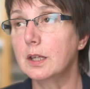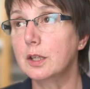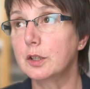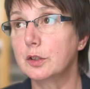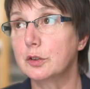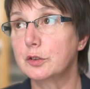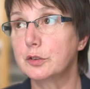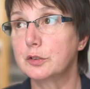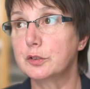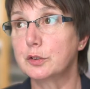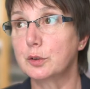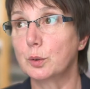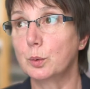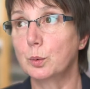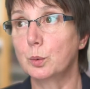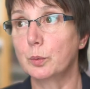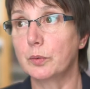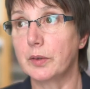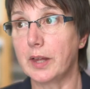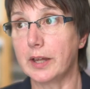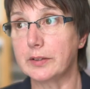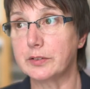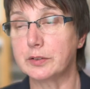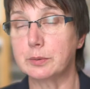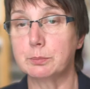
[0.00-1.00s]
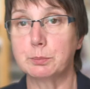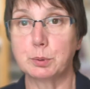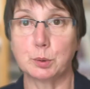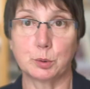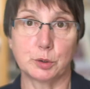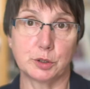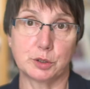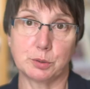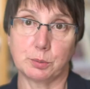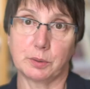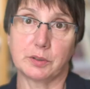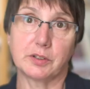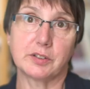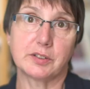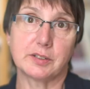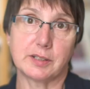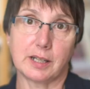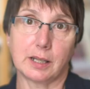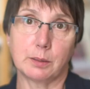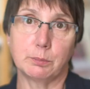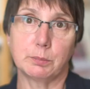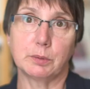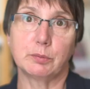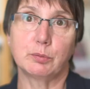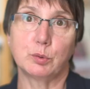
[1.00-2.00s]
So that's important to
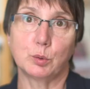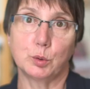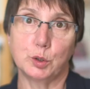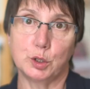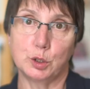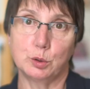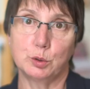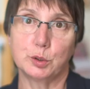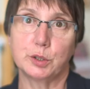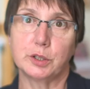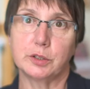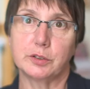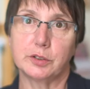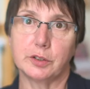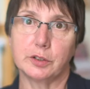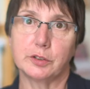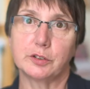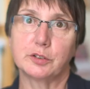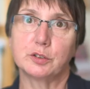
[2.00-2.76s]
understand before you look at it.